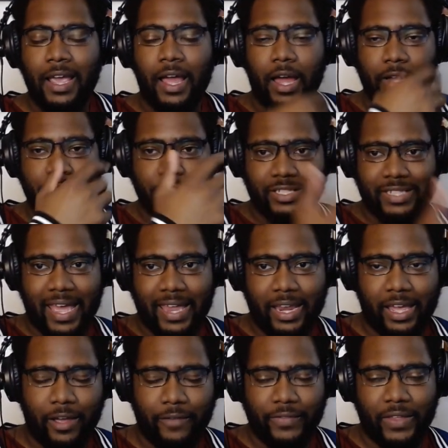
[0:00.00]

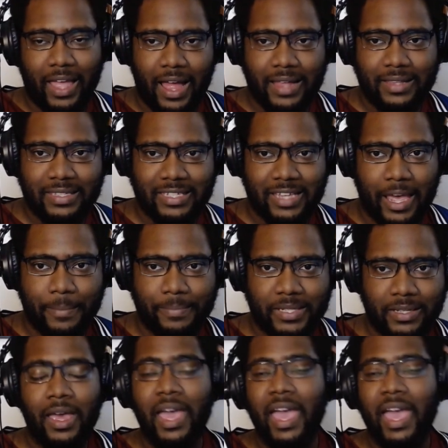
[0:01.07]
understanding of the concept,